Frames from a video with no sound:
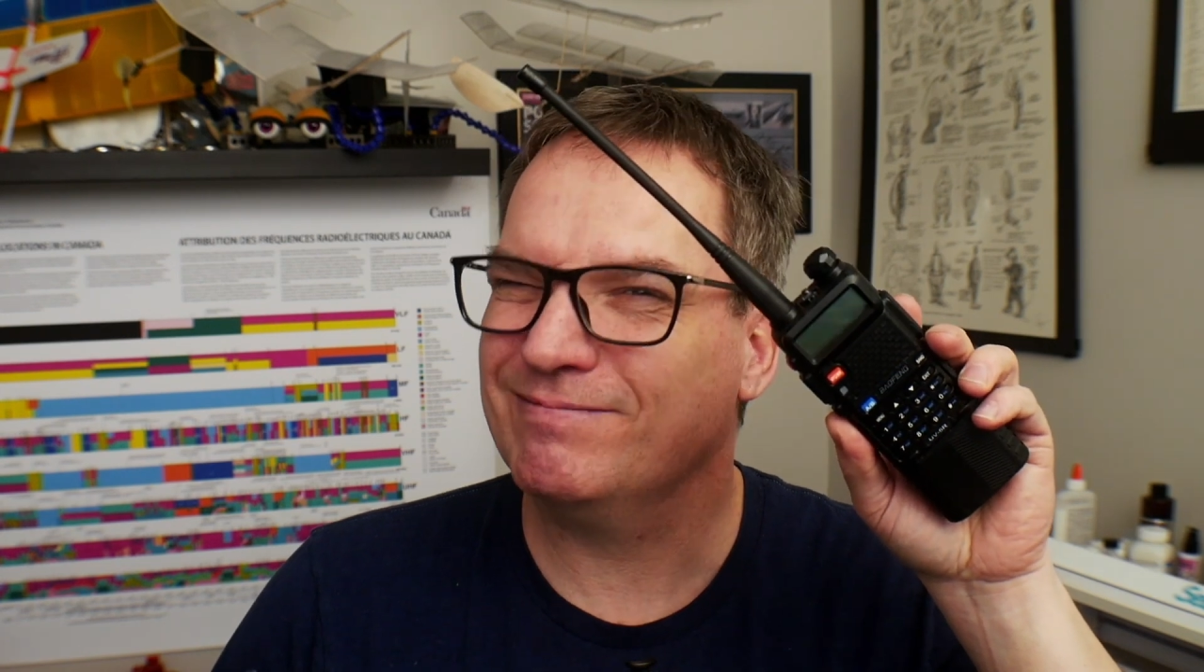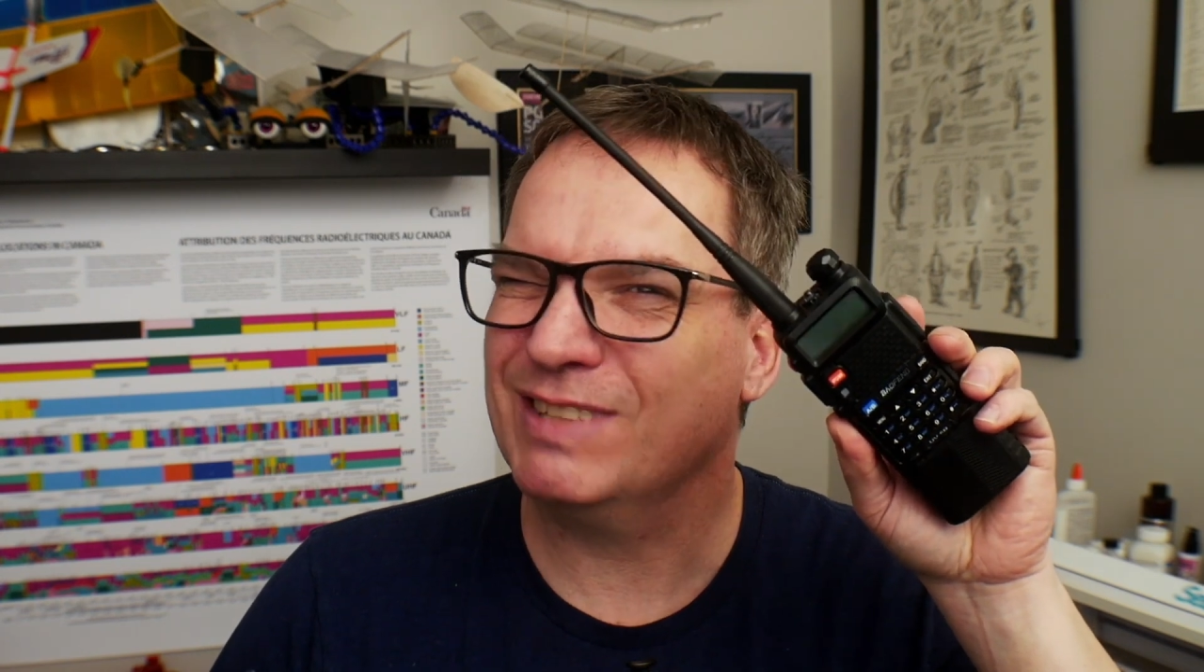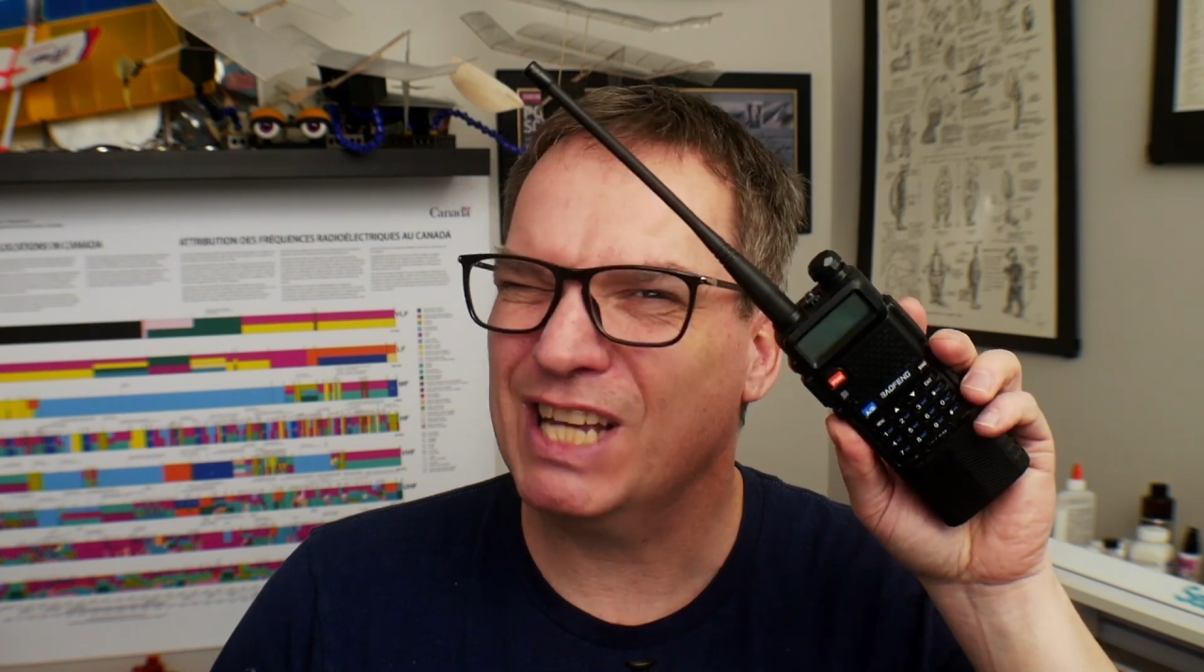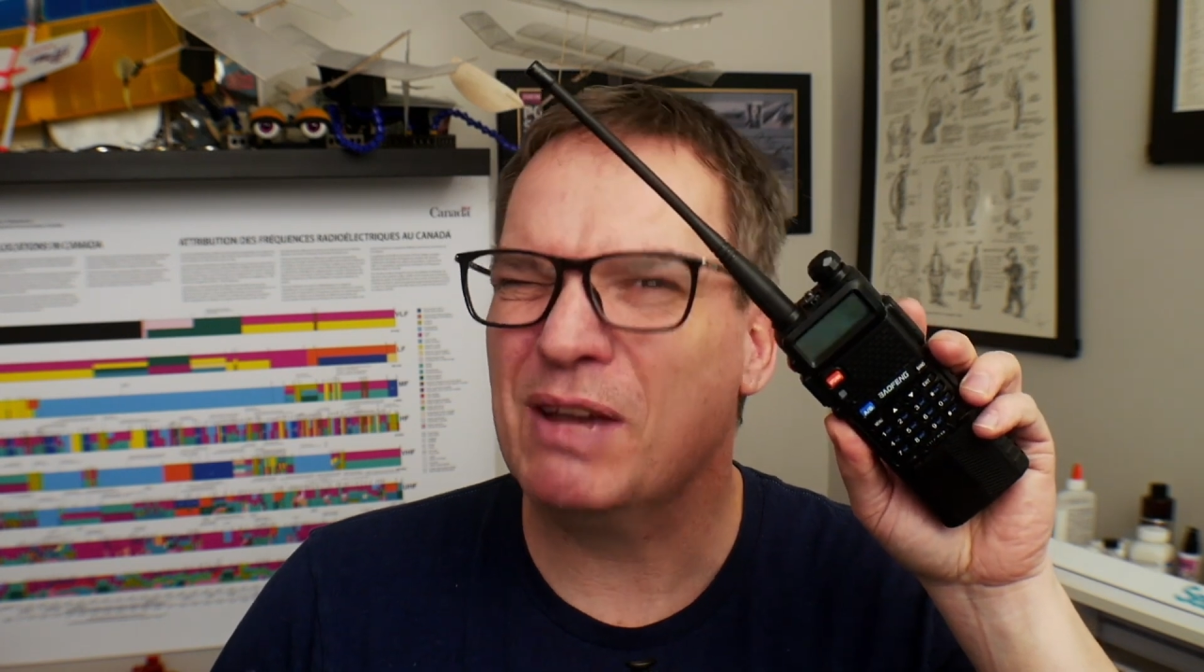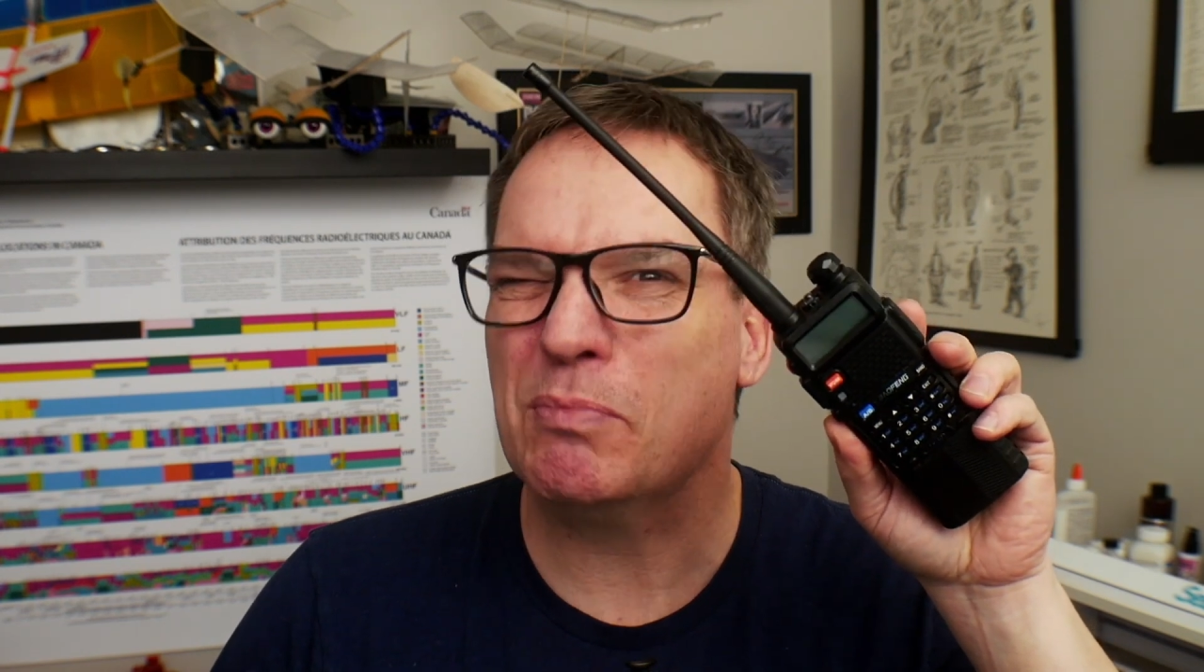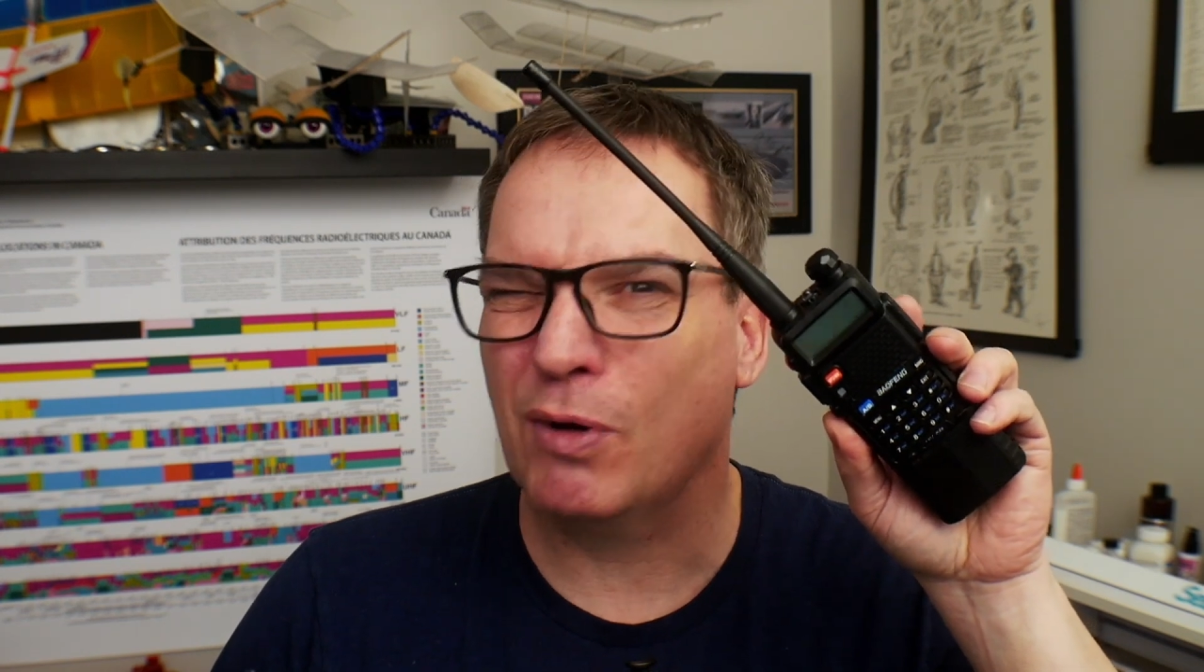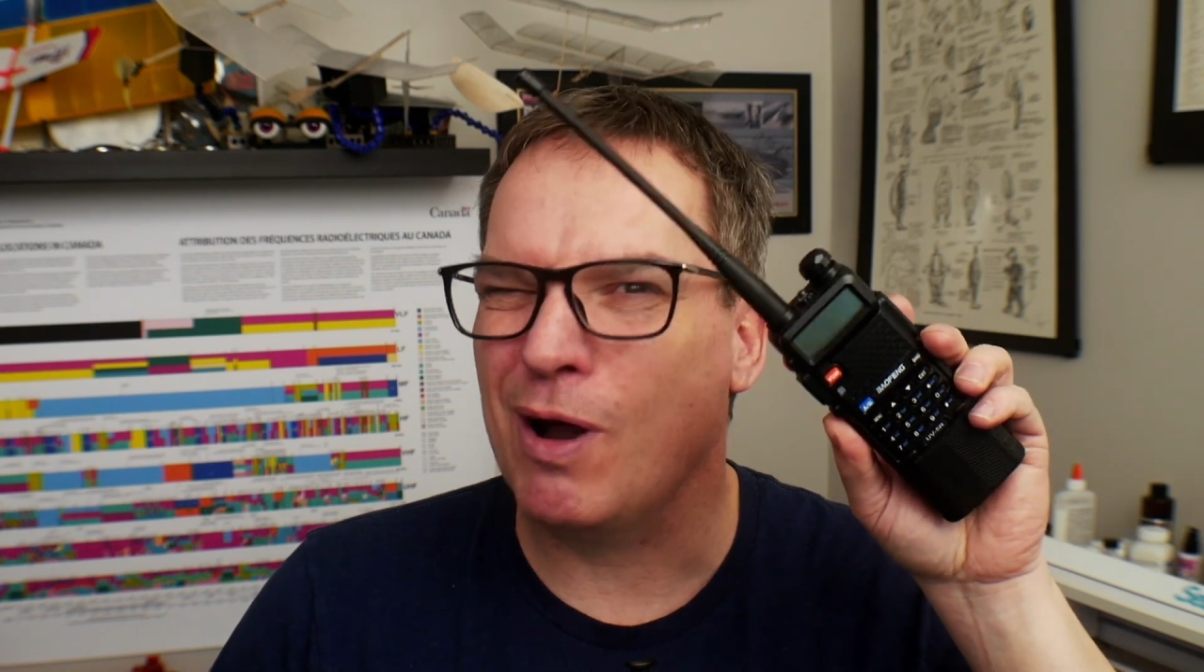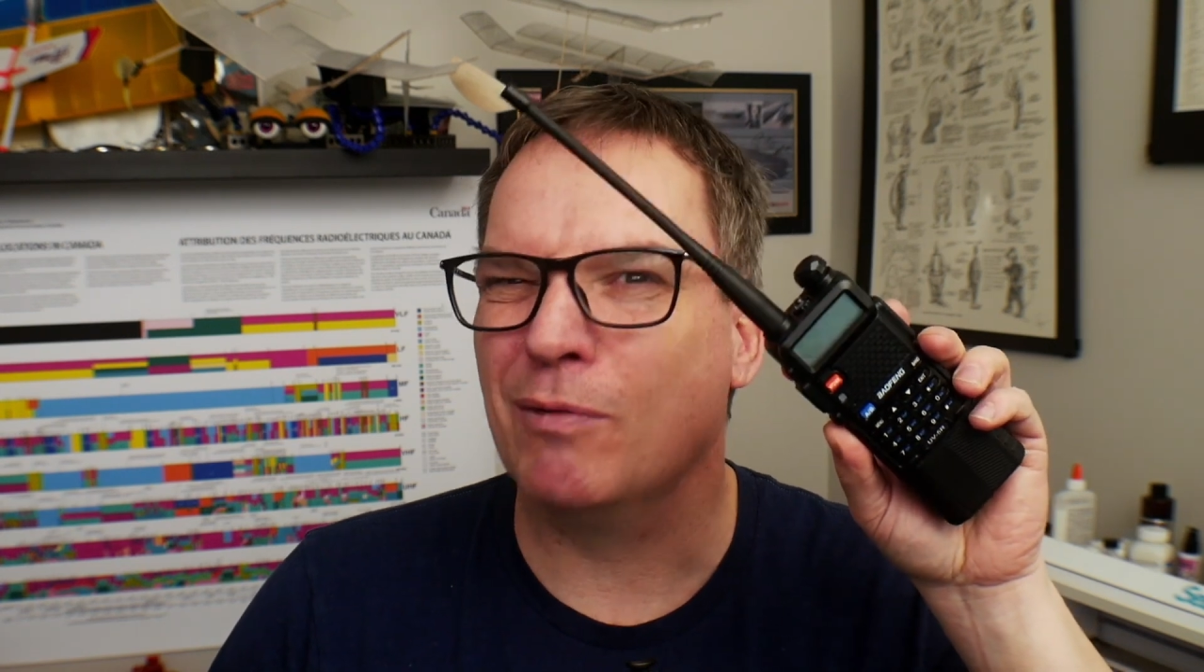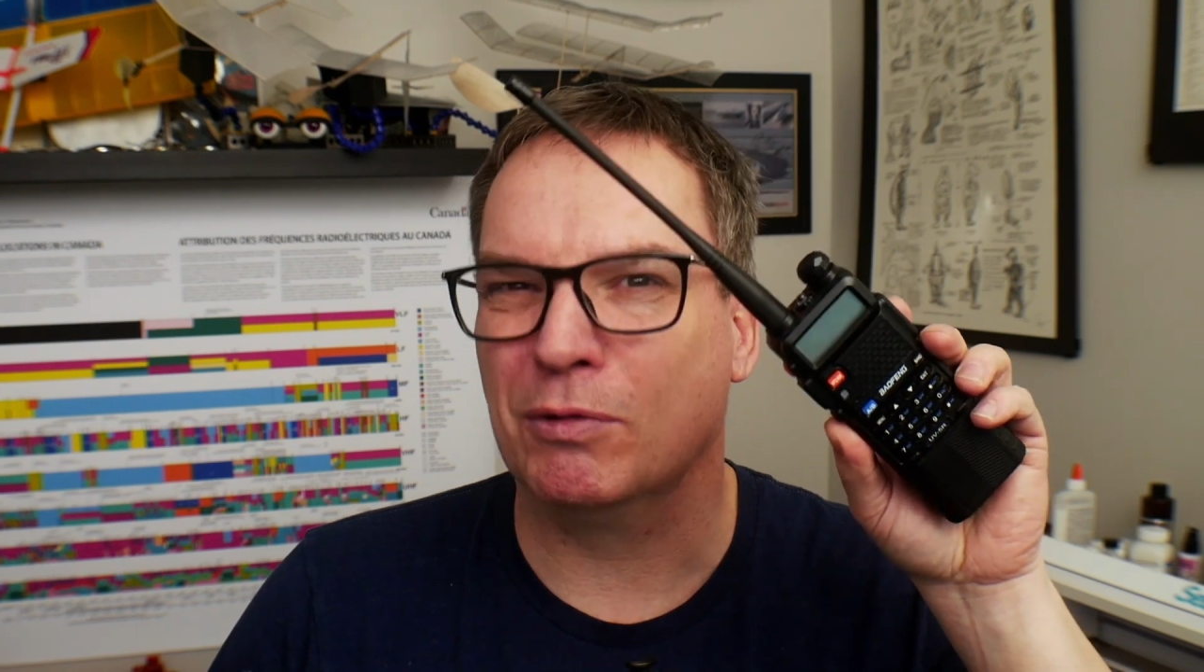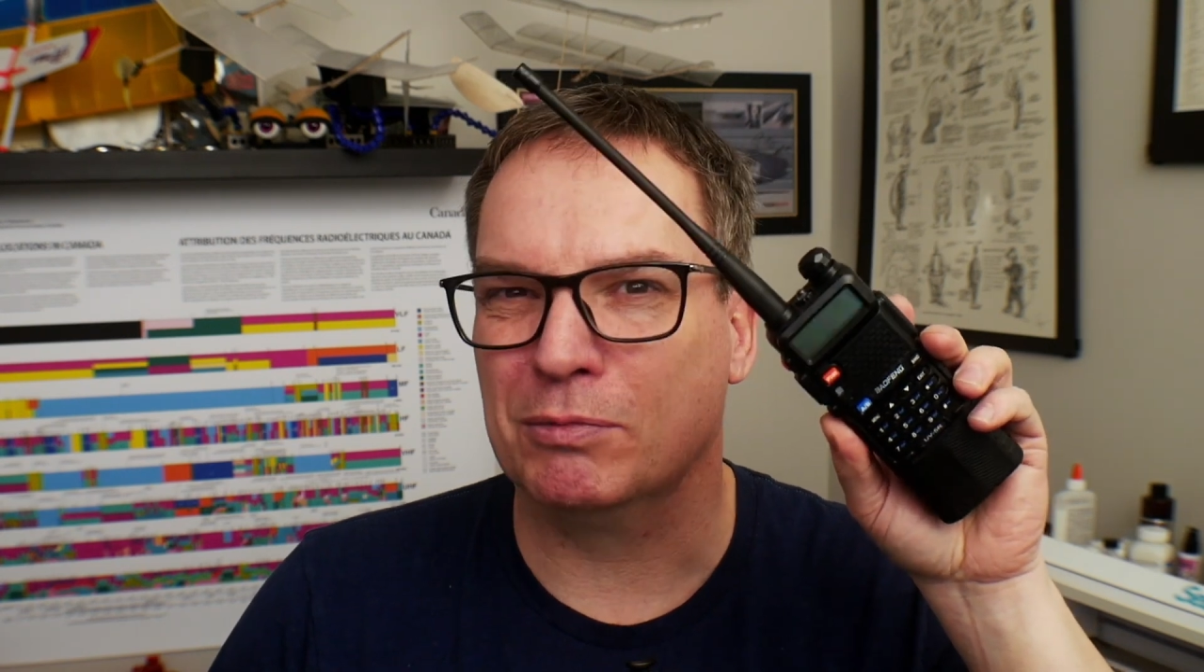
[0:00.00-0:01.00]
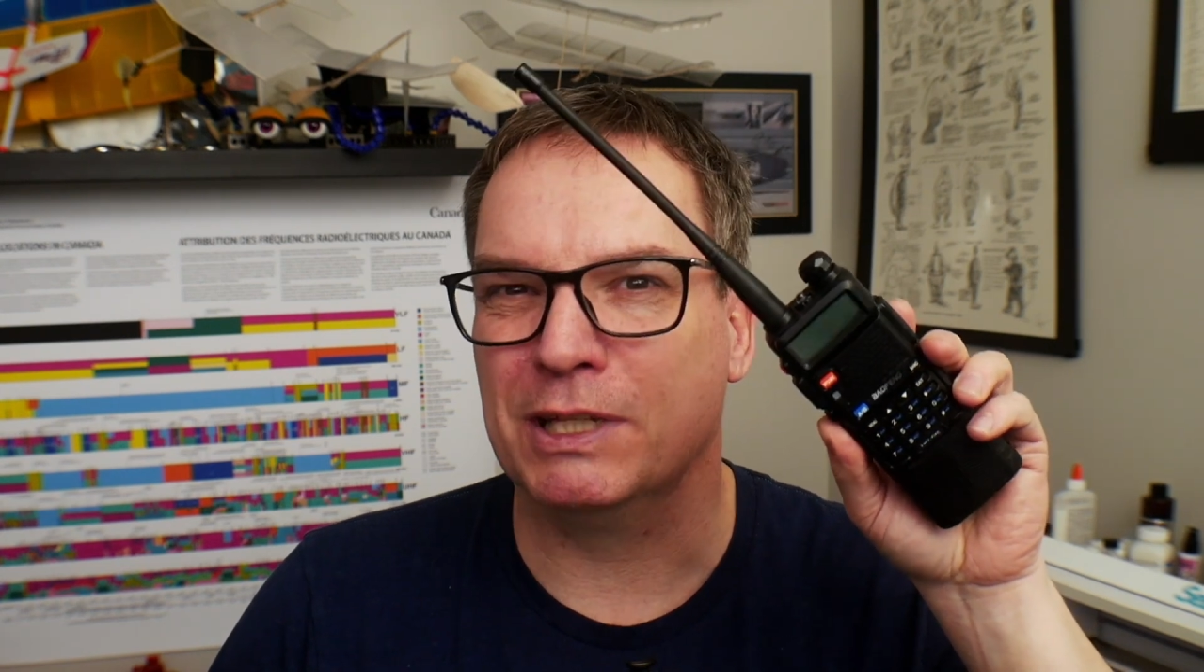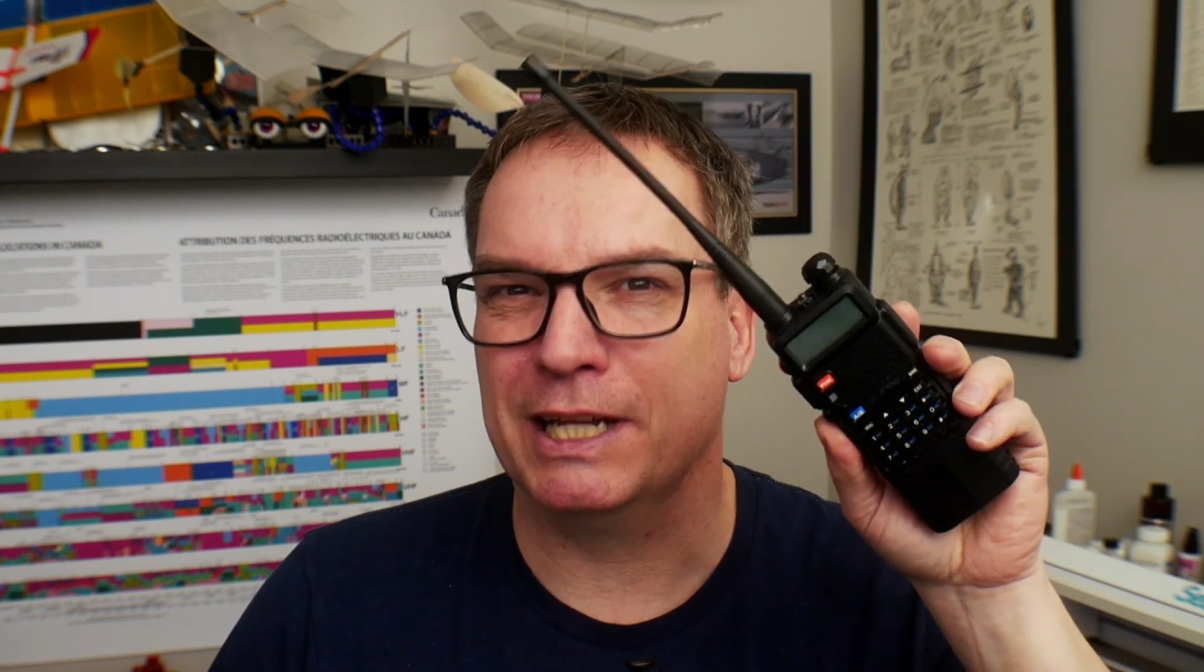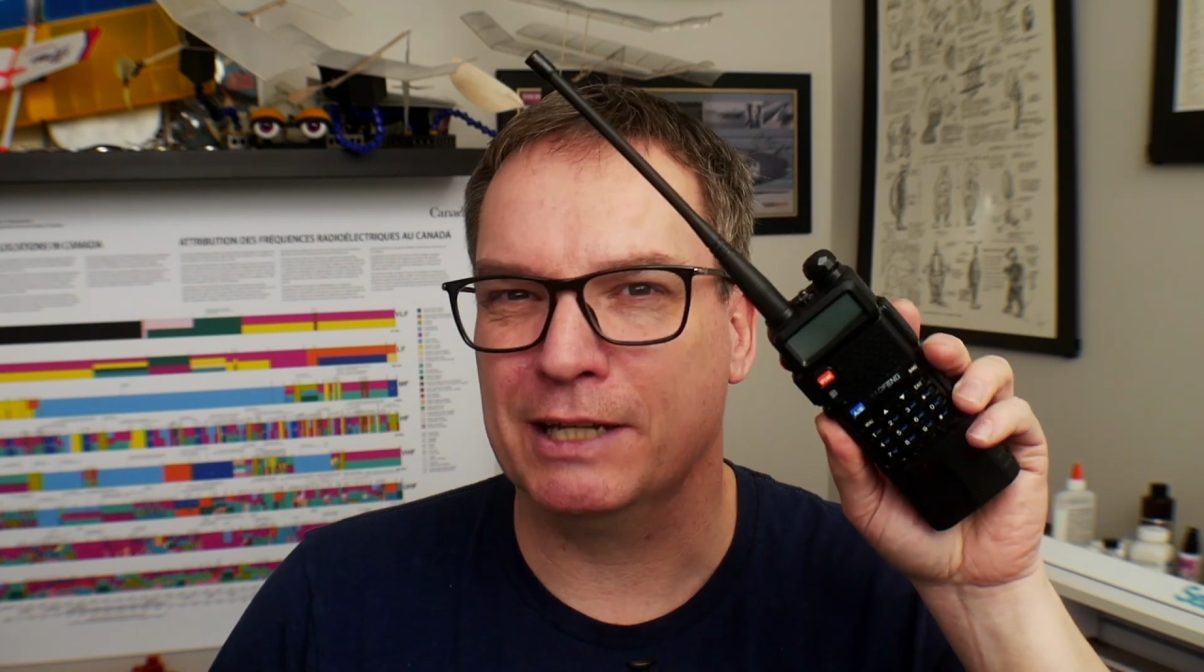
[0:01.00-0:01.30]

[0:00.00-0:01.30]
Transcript: it probably